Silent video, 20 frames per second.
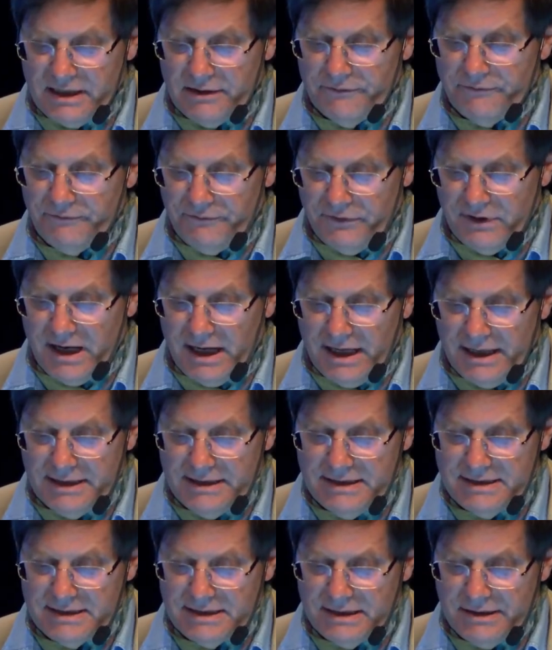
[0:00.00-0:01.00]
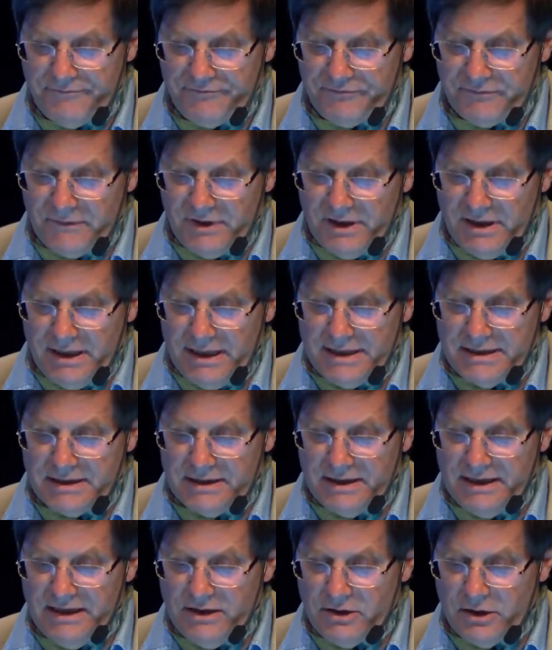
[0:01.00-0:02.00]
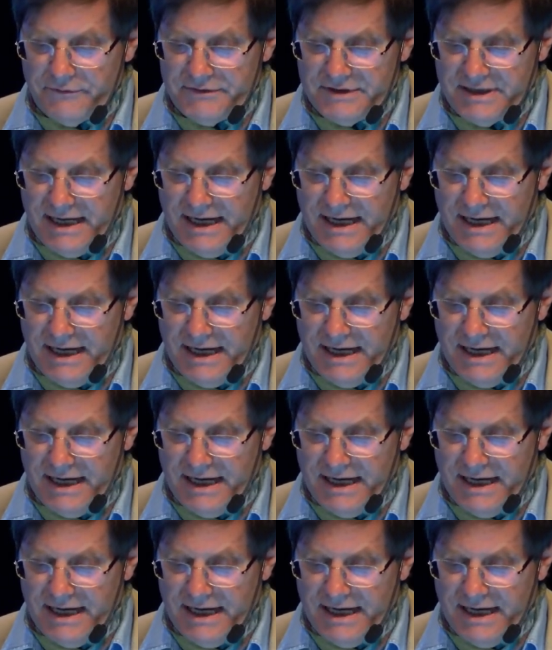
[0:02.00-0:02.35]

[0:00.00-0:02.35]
in France, a screening of the